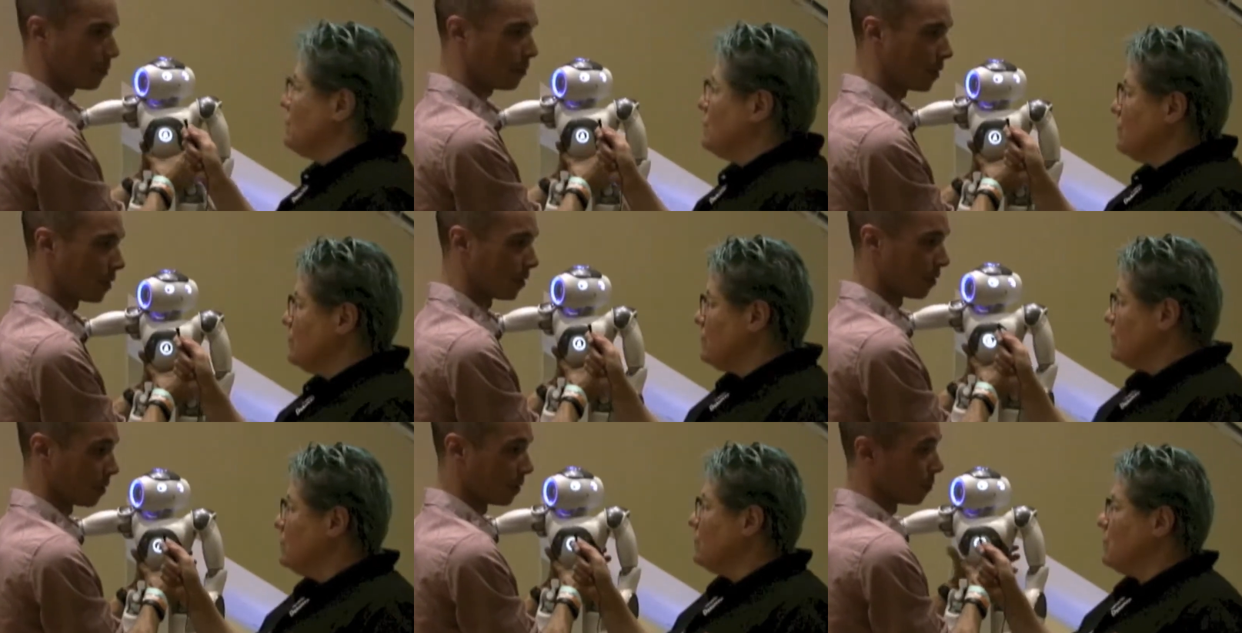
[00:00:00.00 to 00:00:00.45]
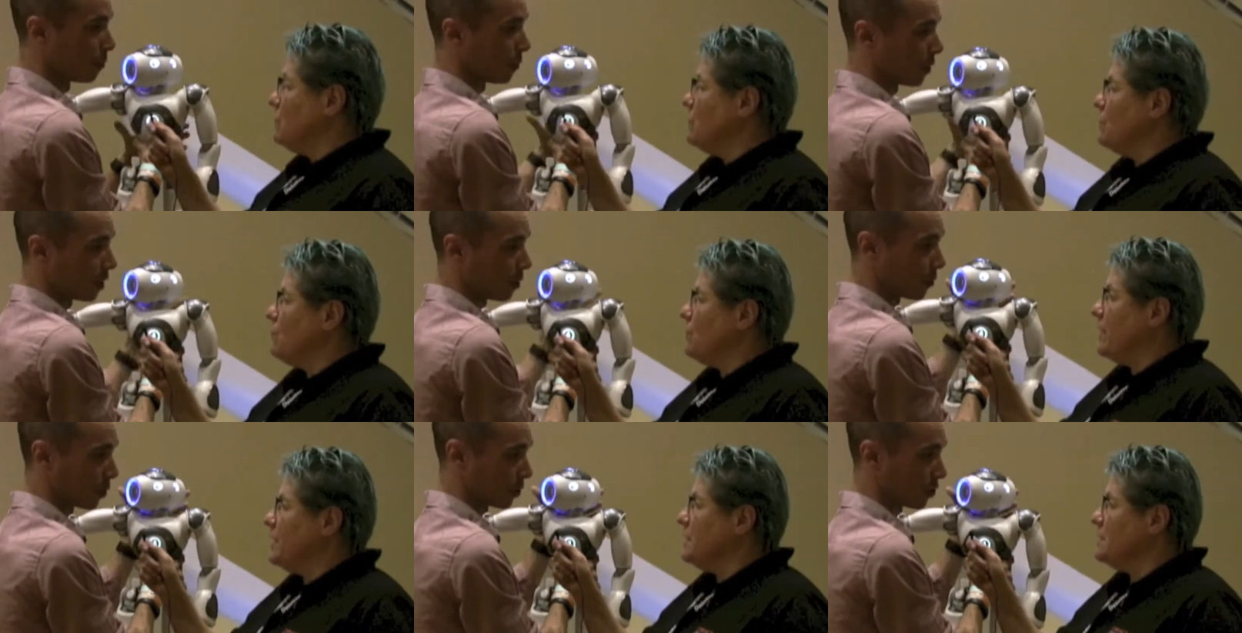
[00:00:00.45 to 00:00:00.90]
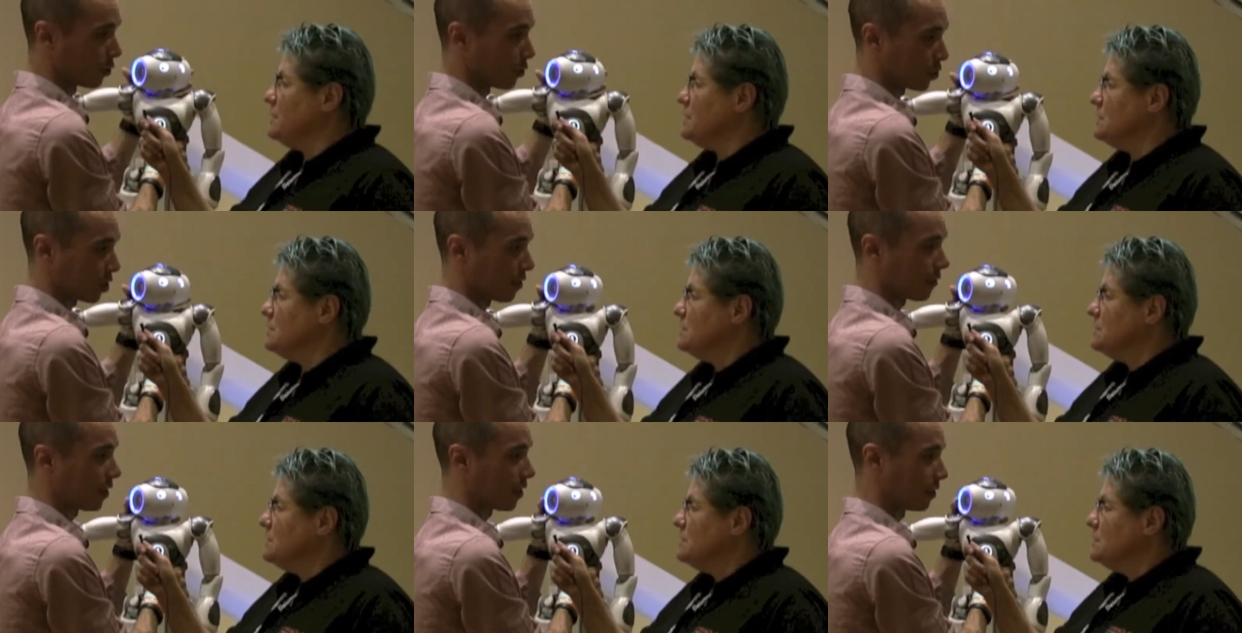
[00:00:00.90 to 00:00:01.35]
Speaker 1: him, but there right. was no
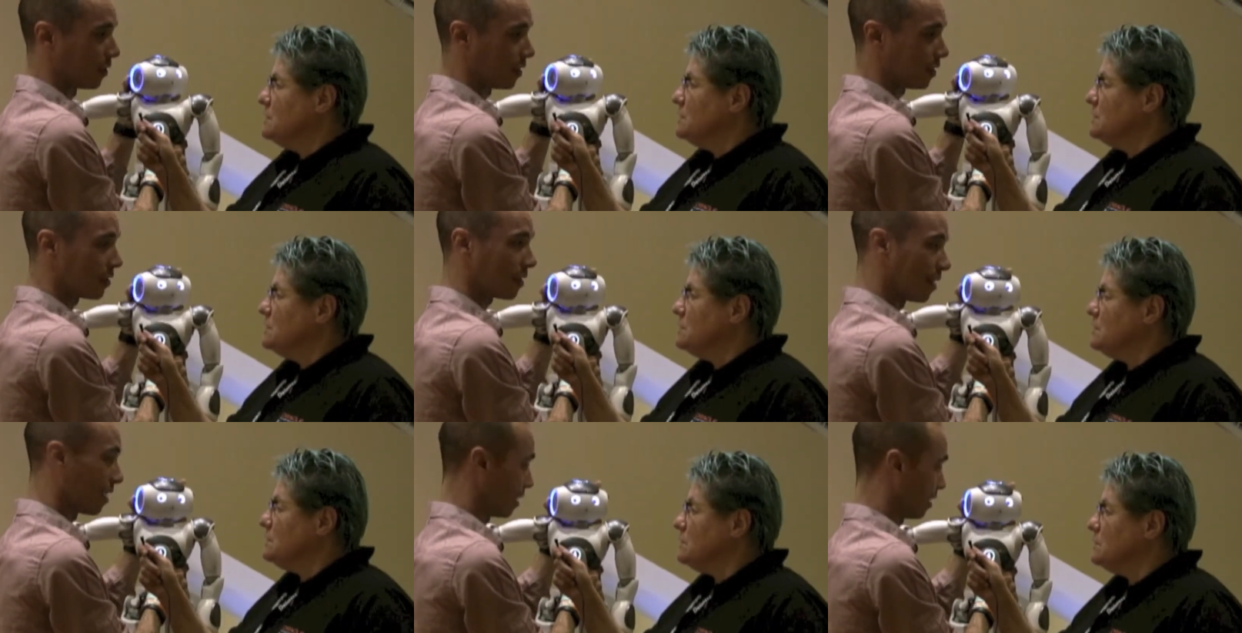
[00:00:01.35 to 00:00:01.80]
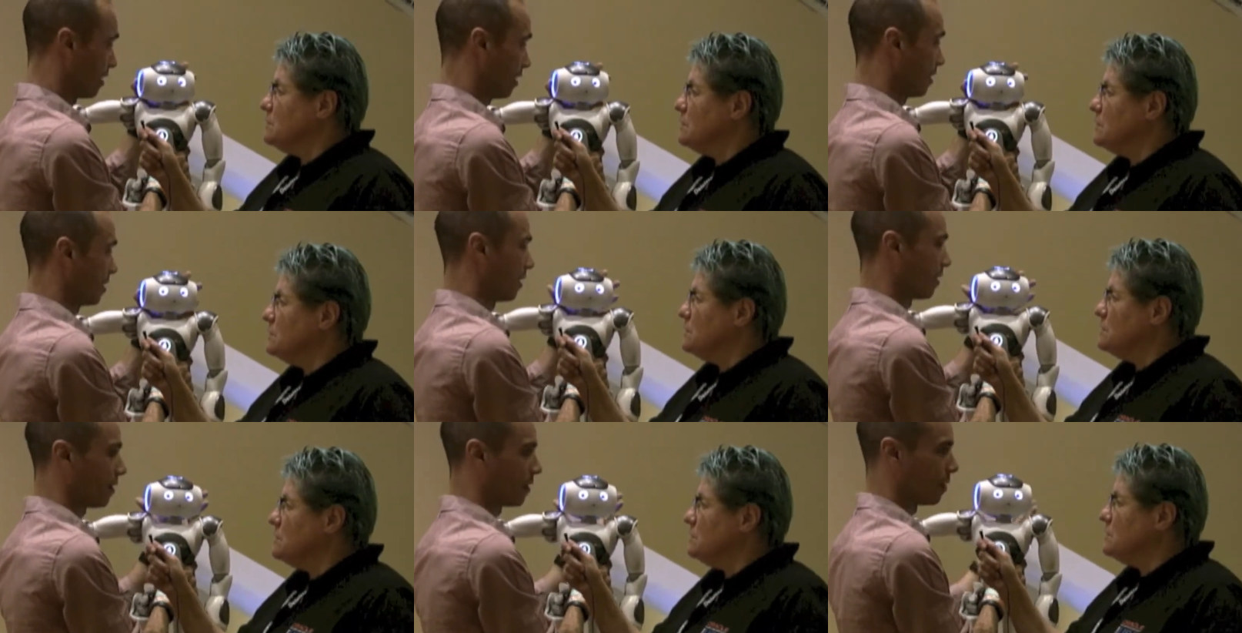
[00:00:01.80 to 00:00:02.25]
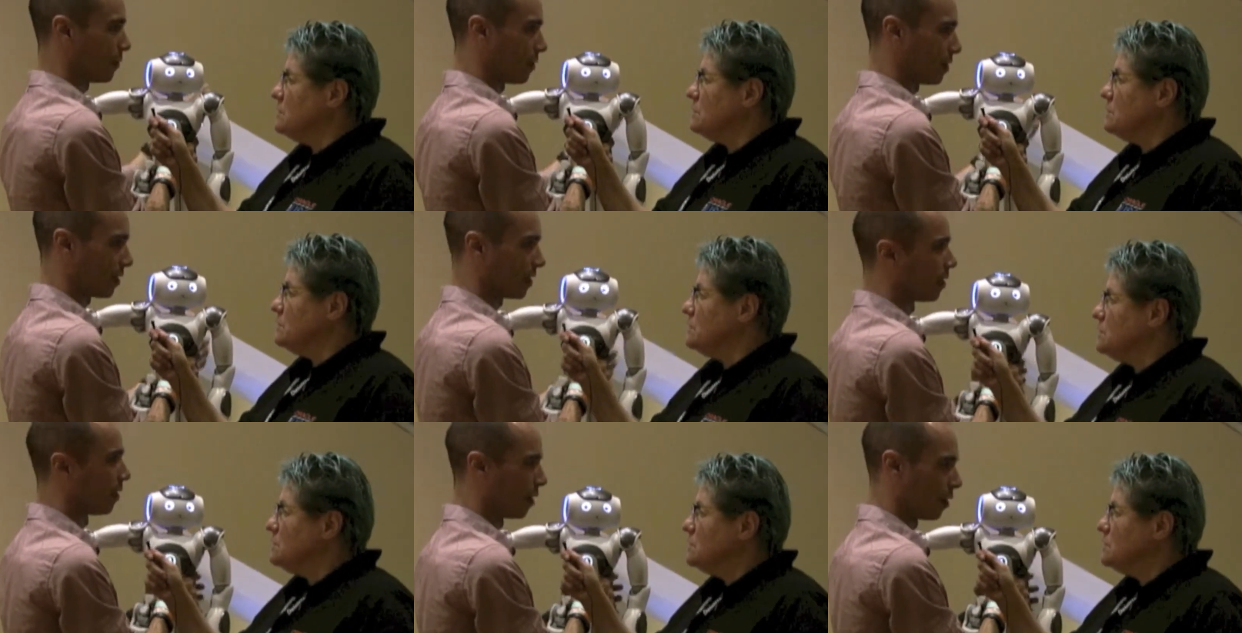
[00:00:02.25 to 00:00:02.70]
Java on it, and this year there is
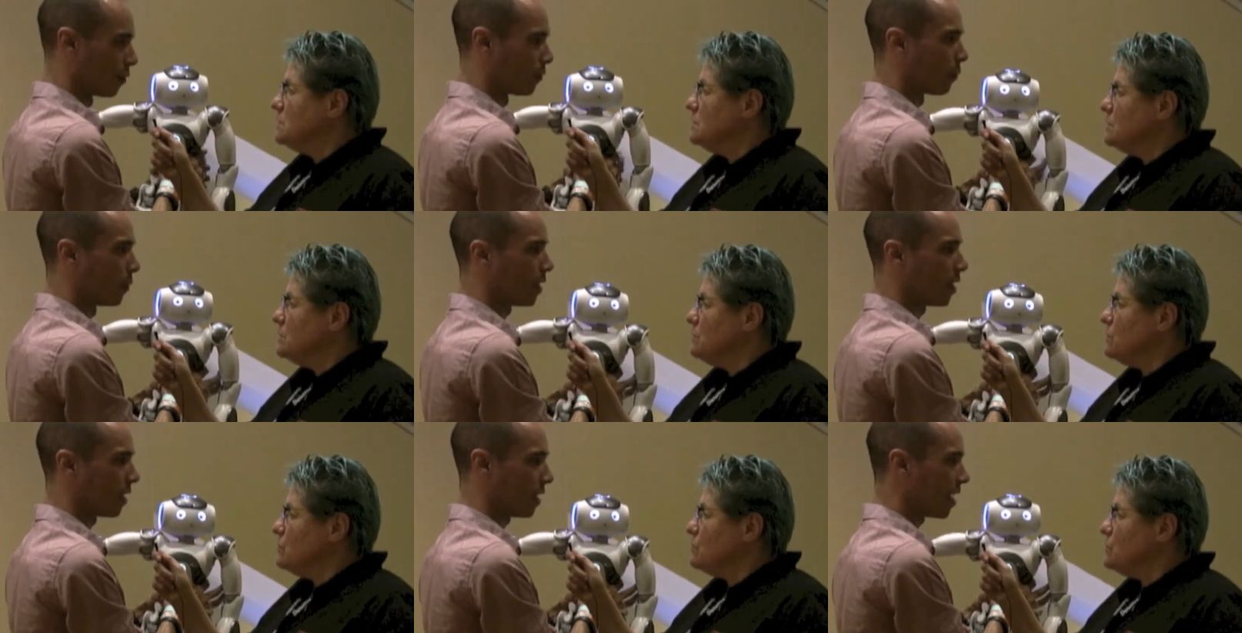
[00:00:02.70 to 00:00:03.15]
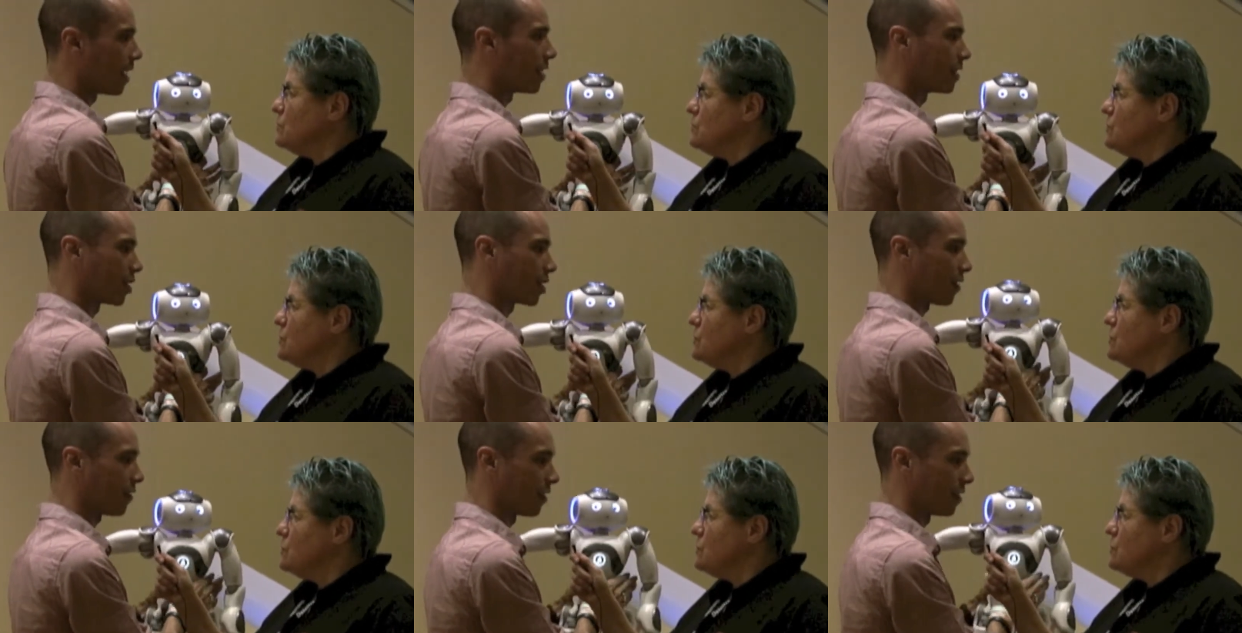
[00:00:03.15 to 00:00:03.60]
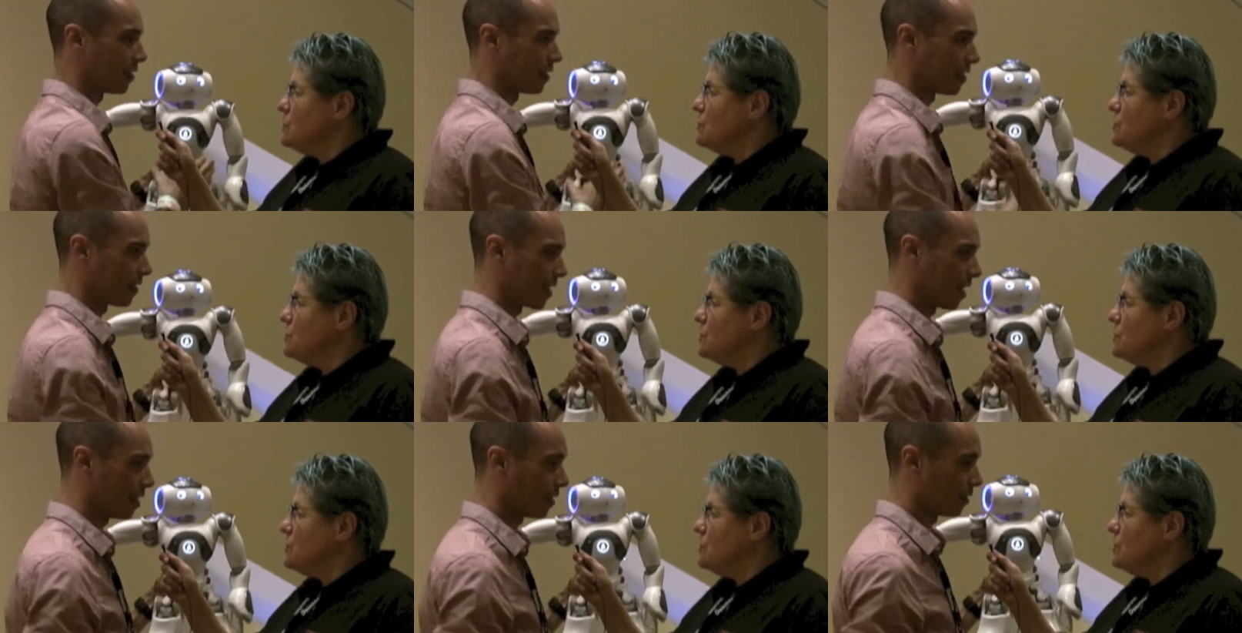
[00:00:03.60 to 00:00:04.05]
real Java
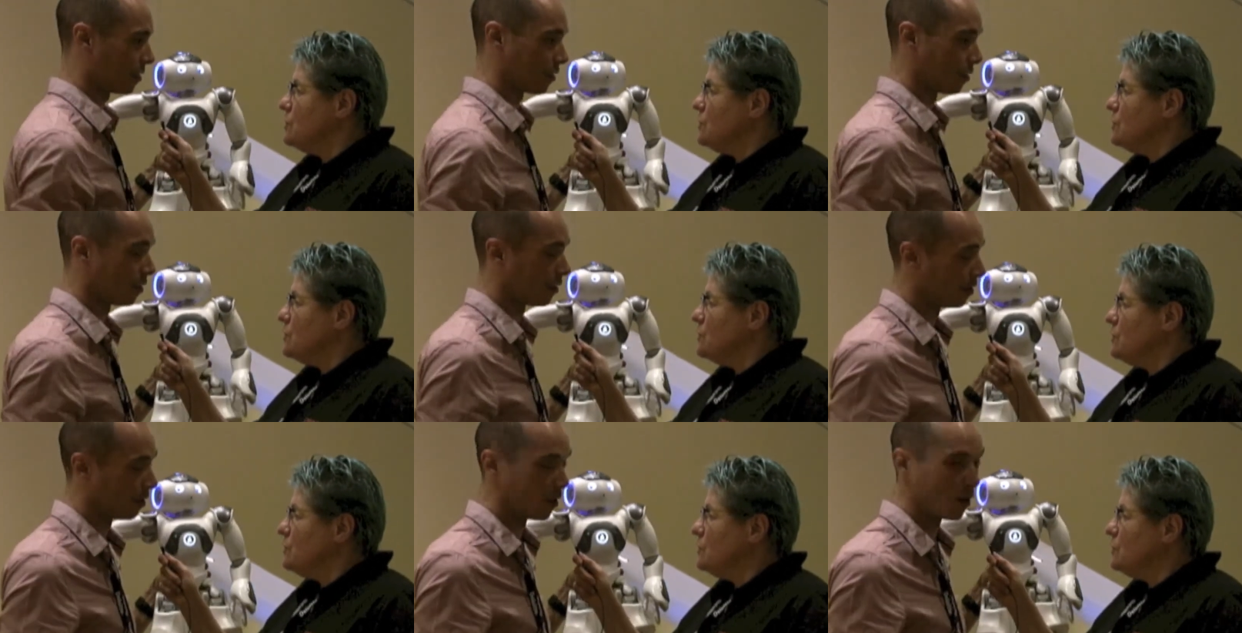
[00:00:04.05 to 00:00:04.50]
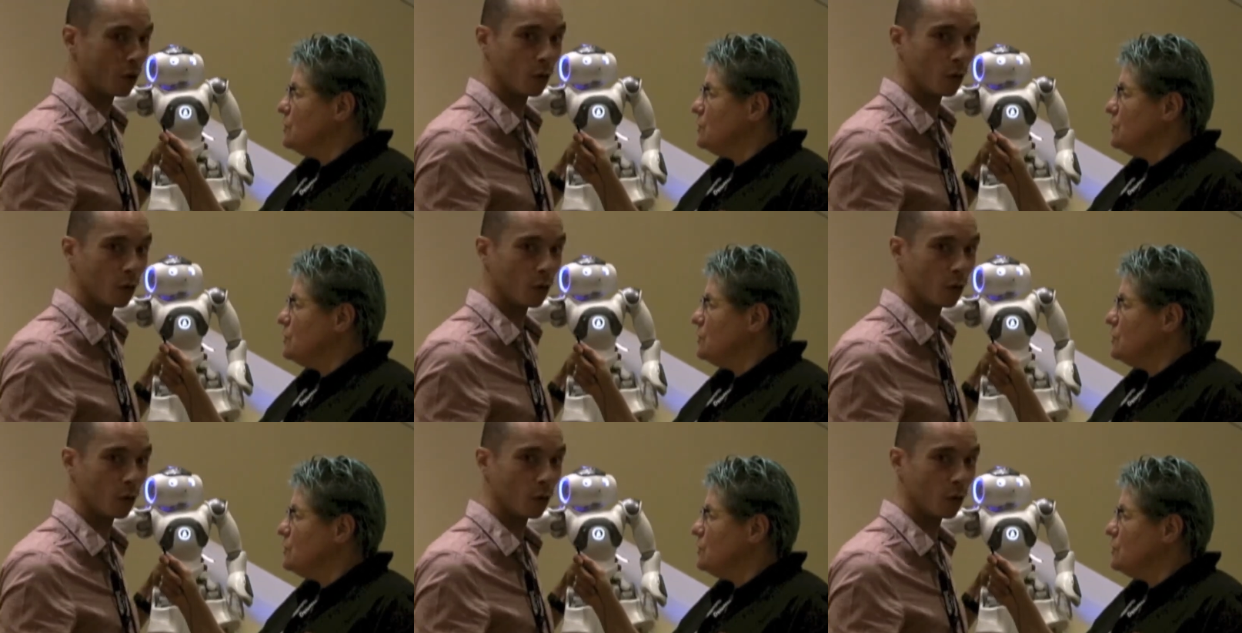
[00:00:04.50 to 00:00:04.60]
SDK. So